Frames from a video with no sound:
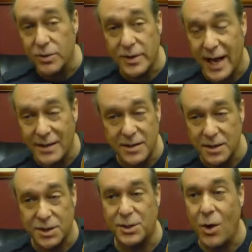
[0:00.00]
no test.
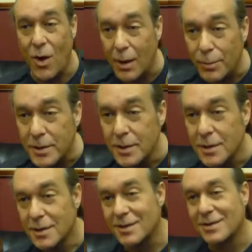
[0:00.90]
Just show up.
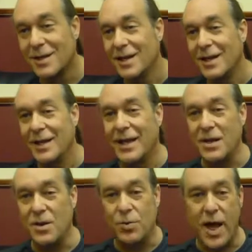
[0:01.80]
All right, all right.
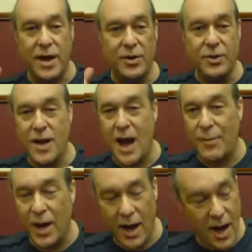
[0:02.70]
You get your brand new
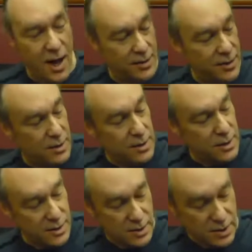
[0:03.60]
Yamaha
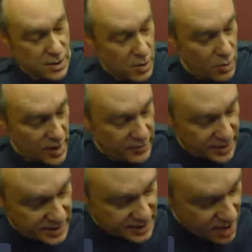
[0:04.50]
or
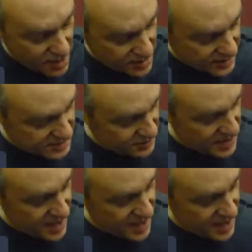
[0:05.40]
whatever guitar it is that